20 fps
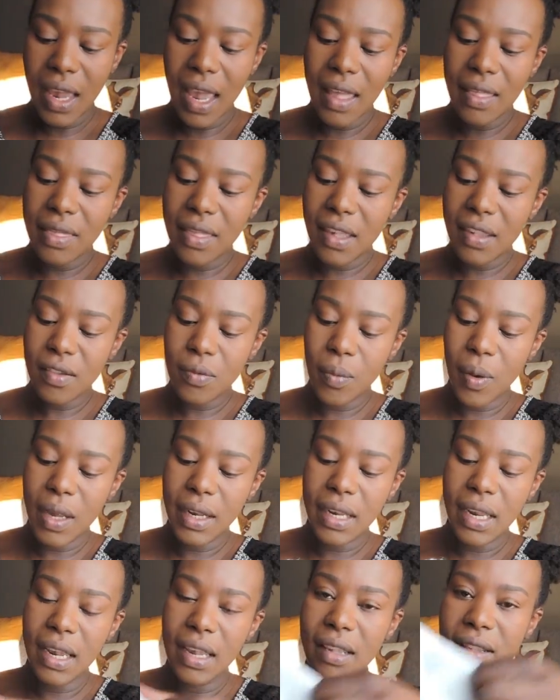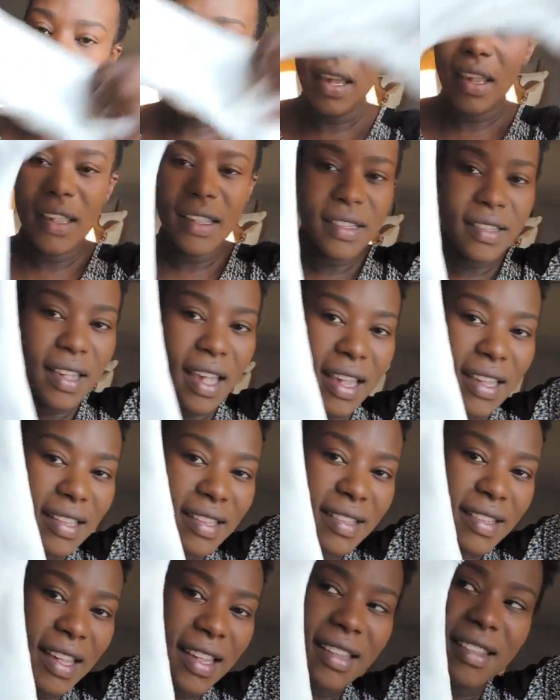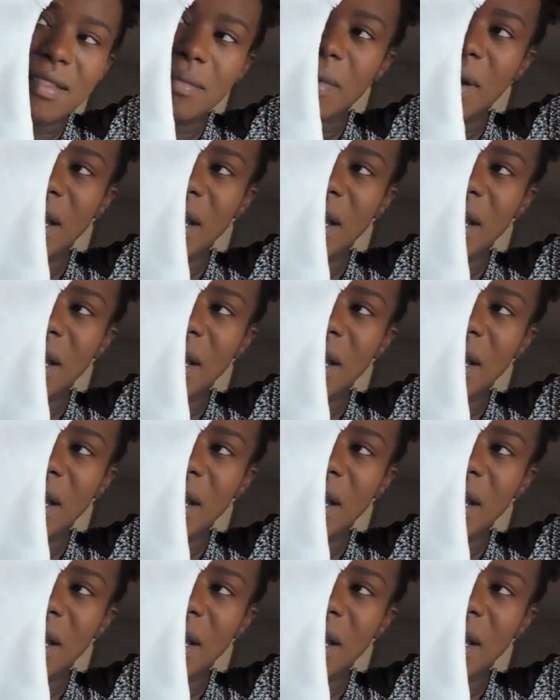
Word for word: And this one is size six